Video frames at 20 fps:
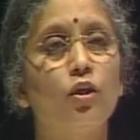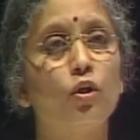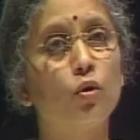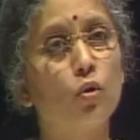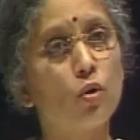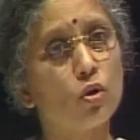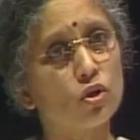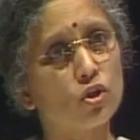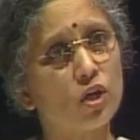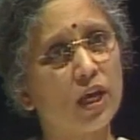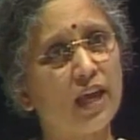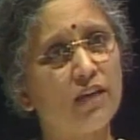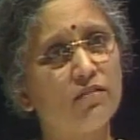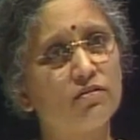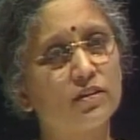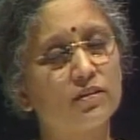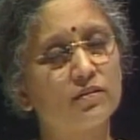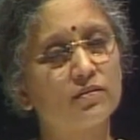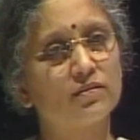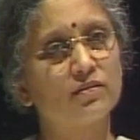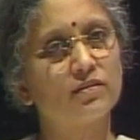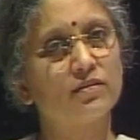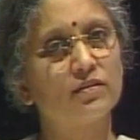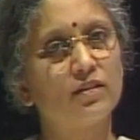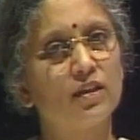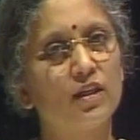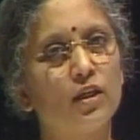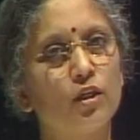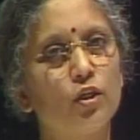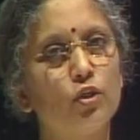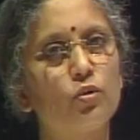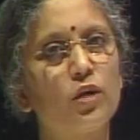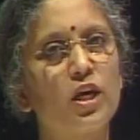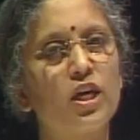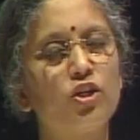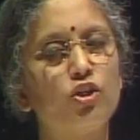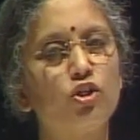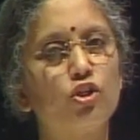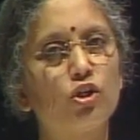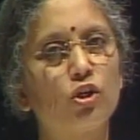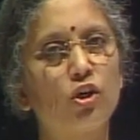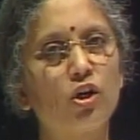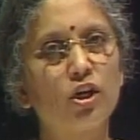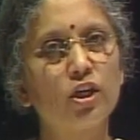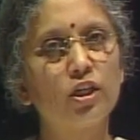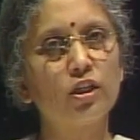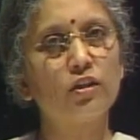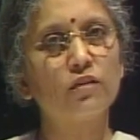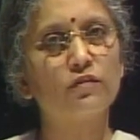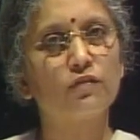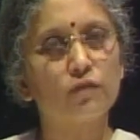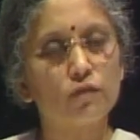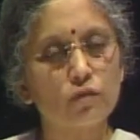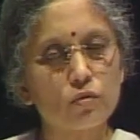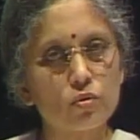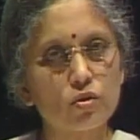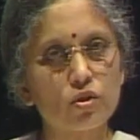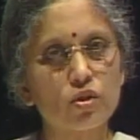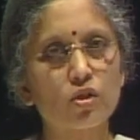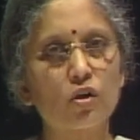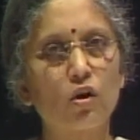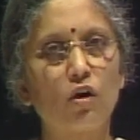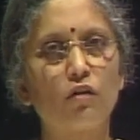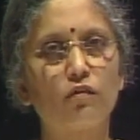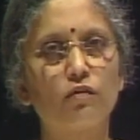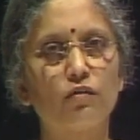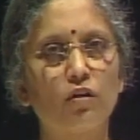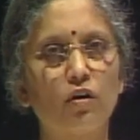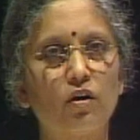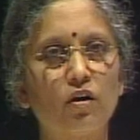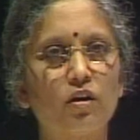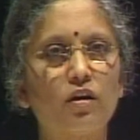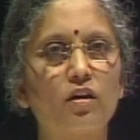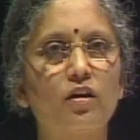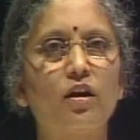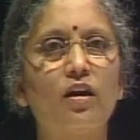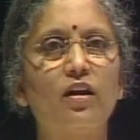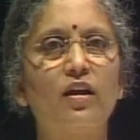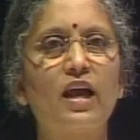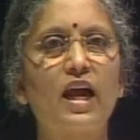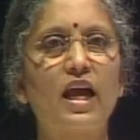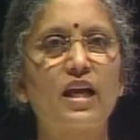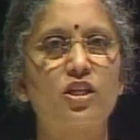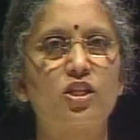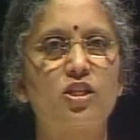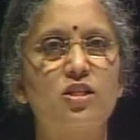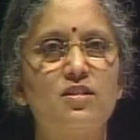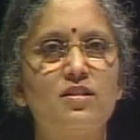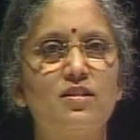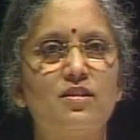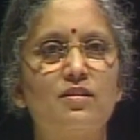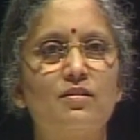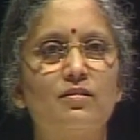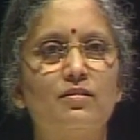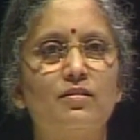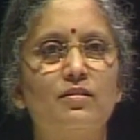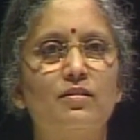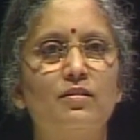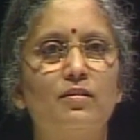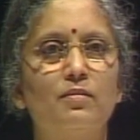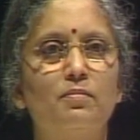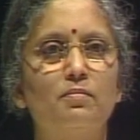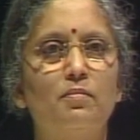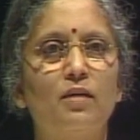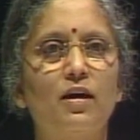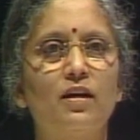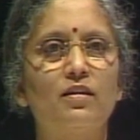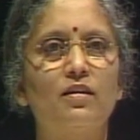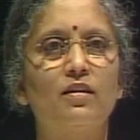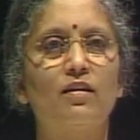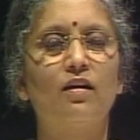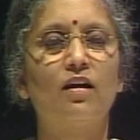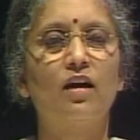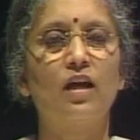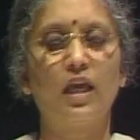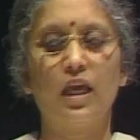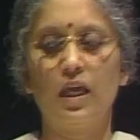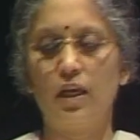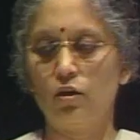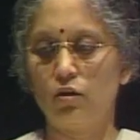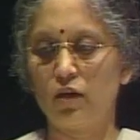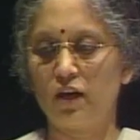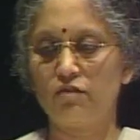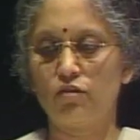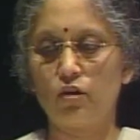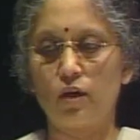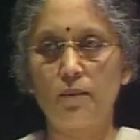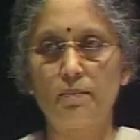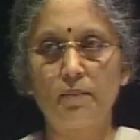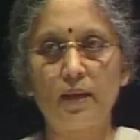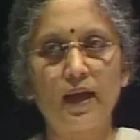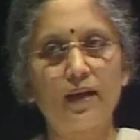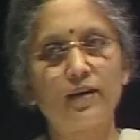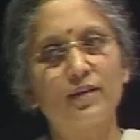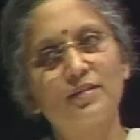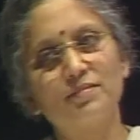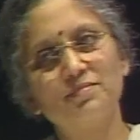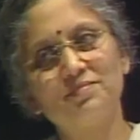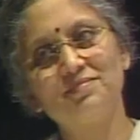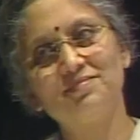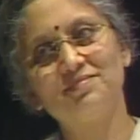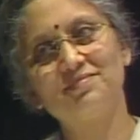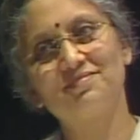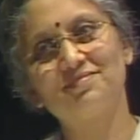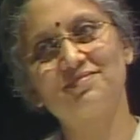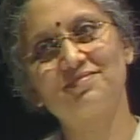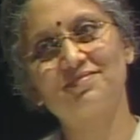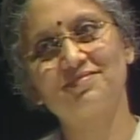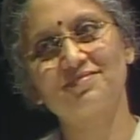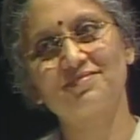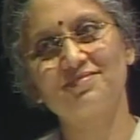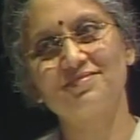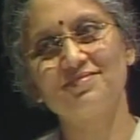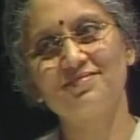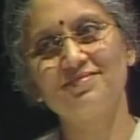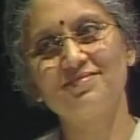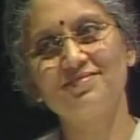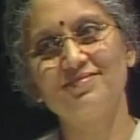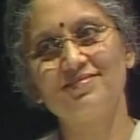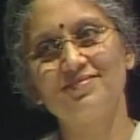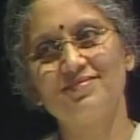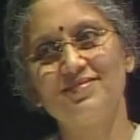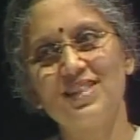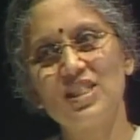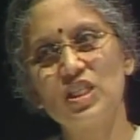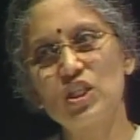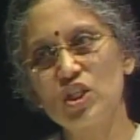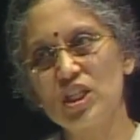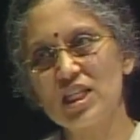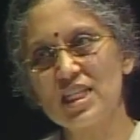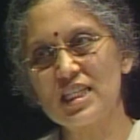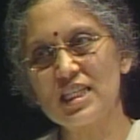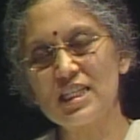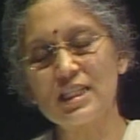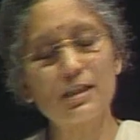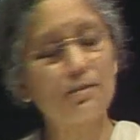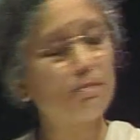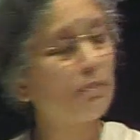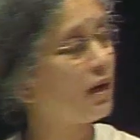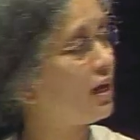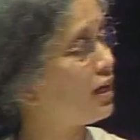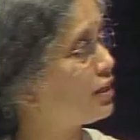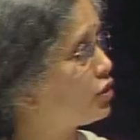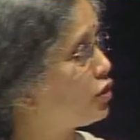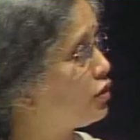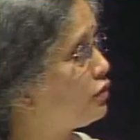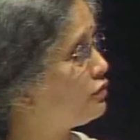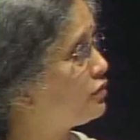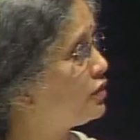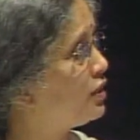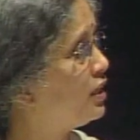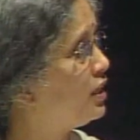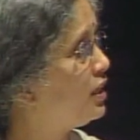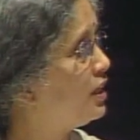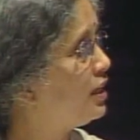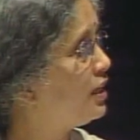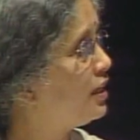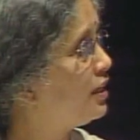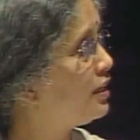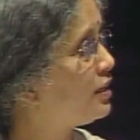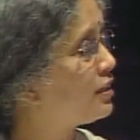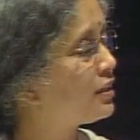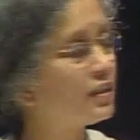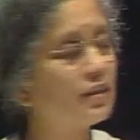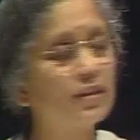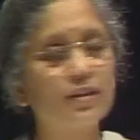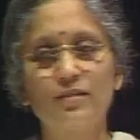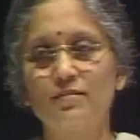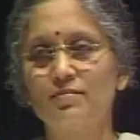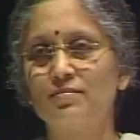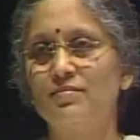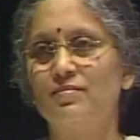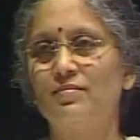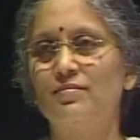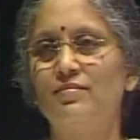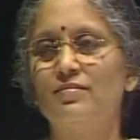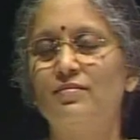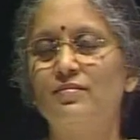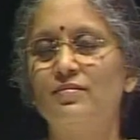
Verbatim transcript: You go to heaven you enjoy the fruits of your actions here, but again you have to come back. So this is the path of return.